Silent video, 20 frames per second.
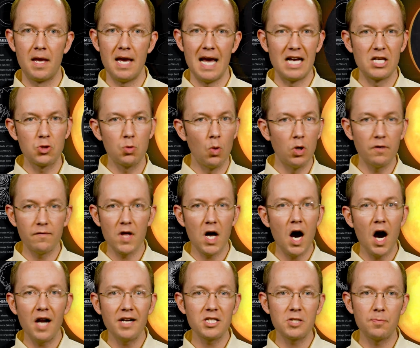As one of the
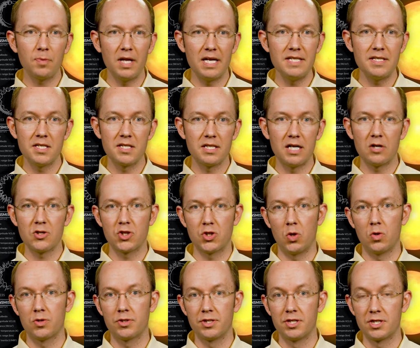hottest places in our
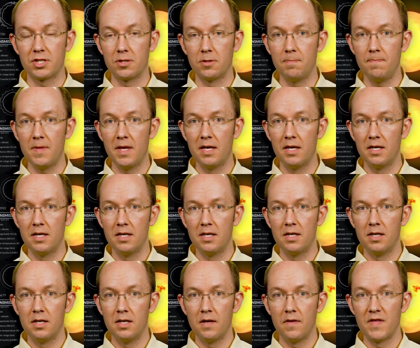solar
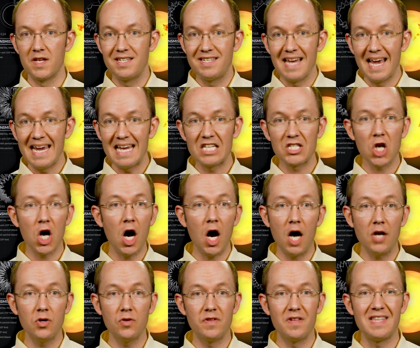system, the day is
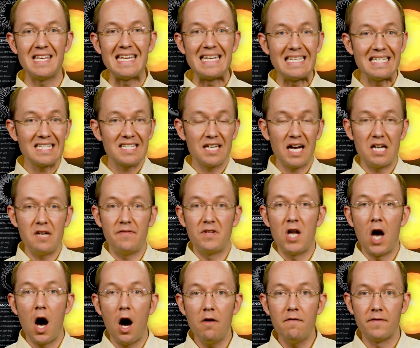hotter than the inside of
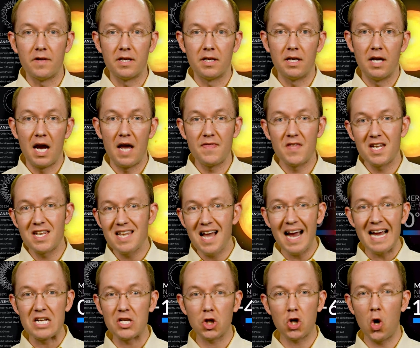an oven, and the
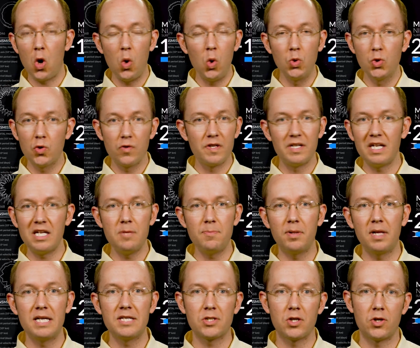night colder than any
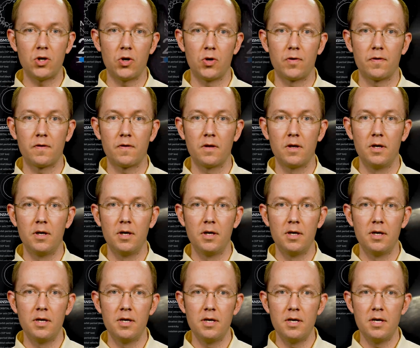place on Earth
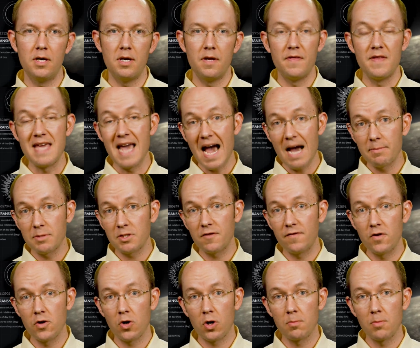the
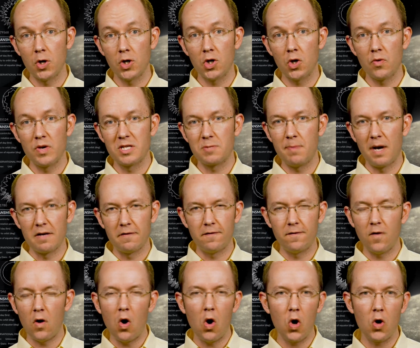atmosphere on Mercury is by
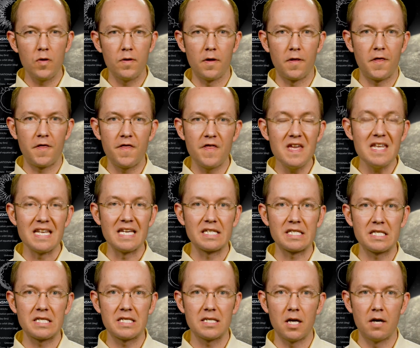far the
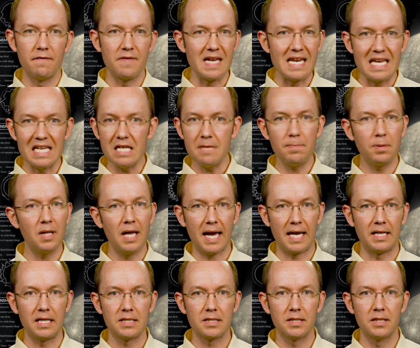thinnest of any
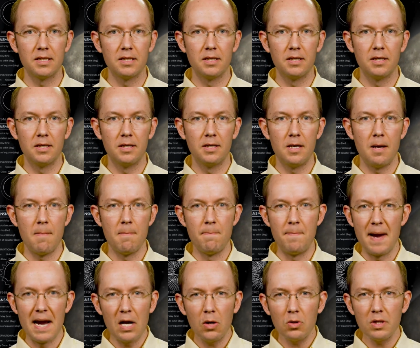planet,
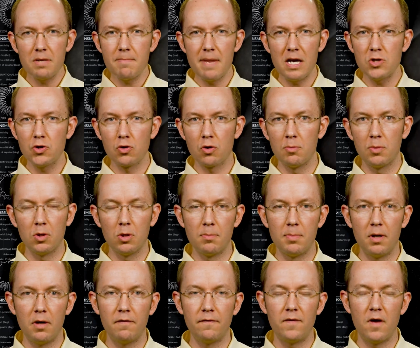barely measurable
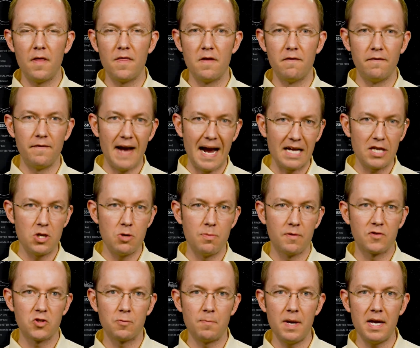above the vacuum
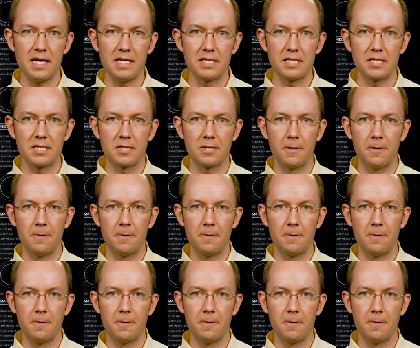of space.